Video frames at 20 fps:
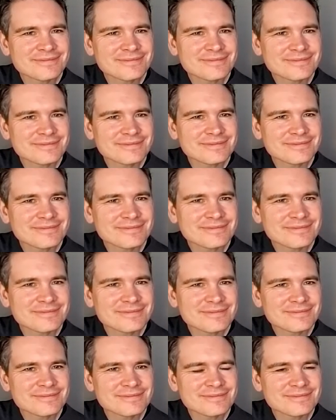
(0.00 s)

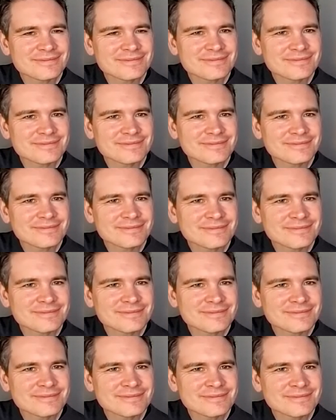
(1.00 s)

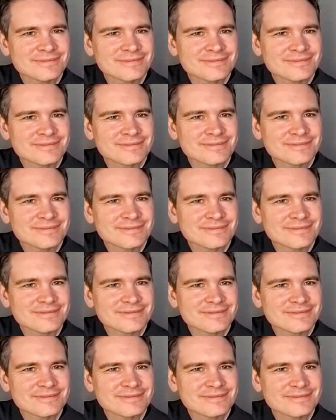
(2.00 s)

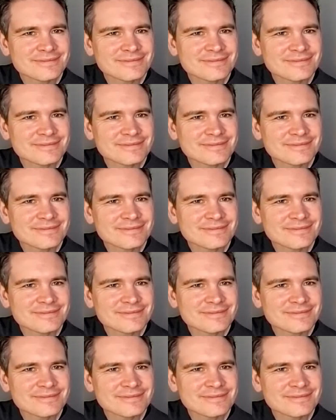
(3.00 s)
No words are spoken by the person on screen.